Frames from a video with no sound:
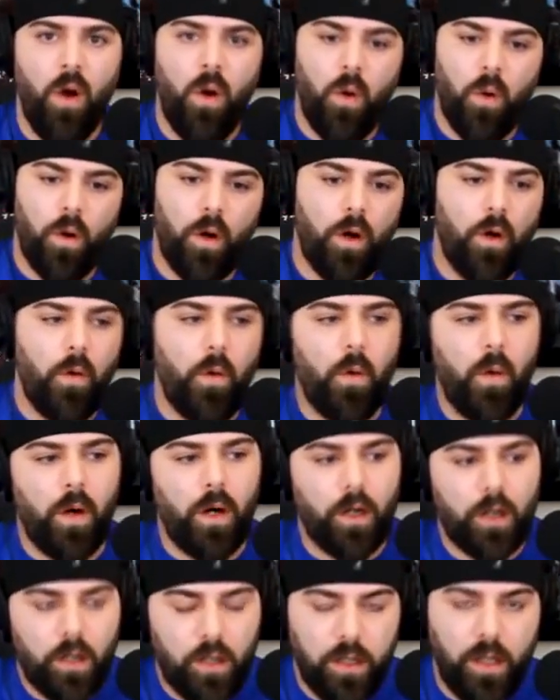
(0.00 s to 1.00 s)

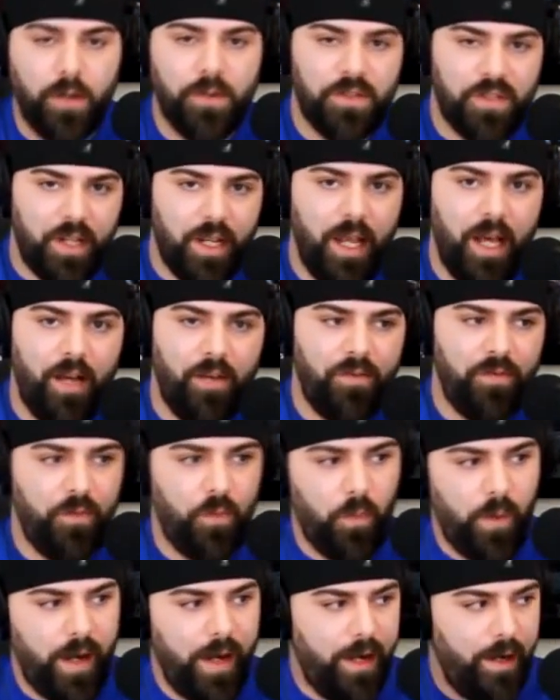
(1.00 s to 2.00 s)
or close enough
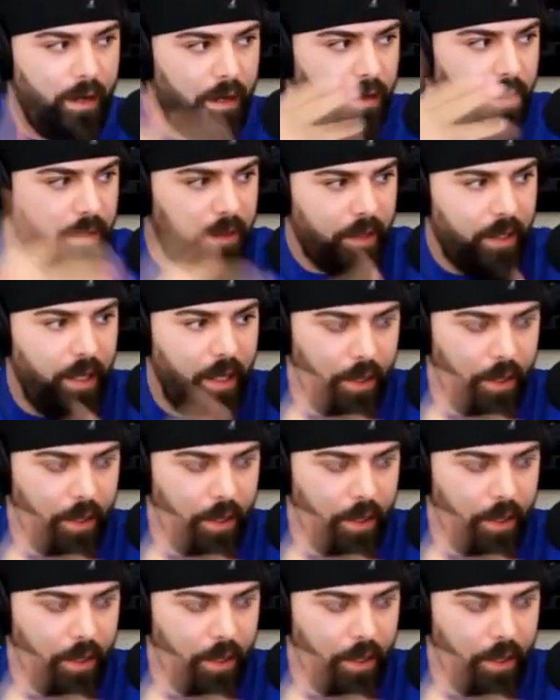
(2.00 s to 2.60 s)
where,